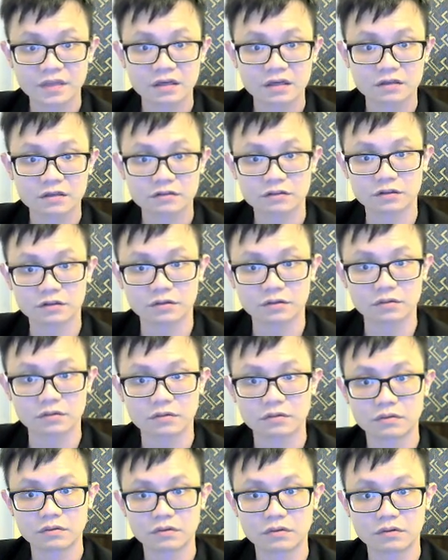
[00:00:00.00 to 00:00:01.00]
So,
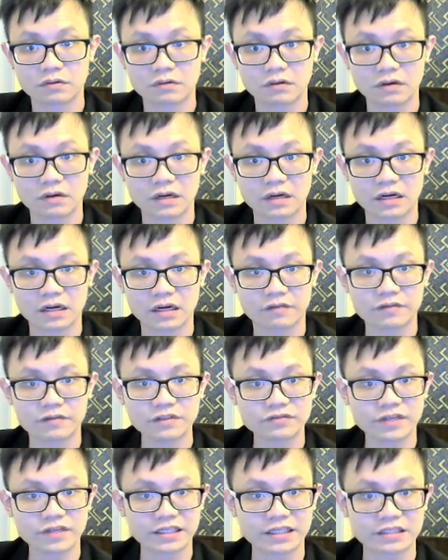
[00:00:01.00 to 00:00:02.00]
which
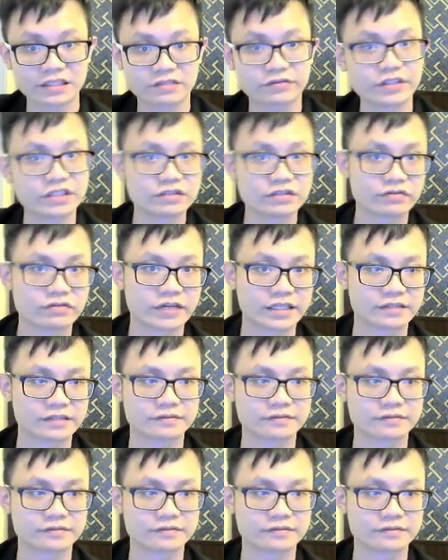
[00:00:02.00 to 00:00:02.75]
one is which one?